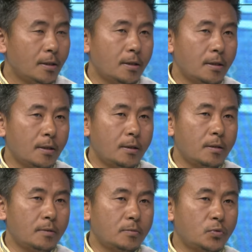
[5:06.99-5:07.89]

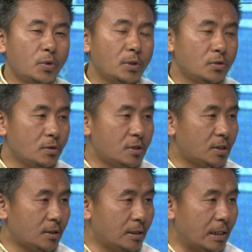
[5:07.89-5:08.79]
We will soon
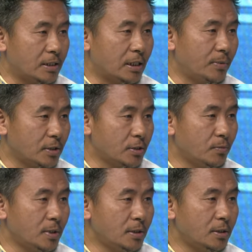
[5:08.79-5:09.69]
start the landscape
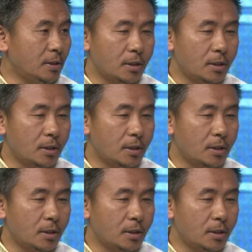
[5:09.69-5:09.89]
assessment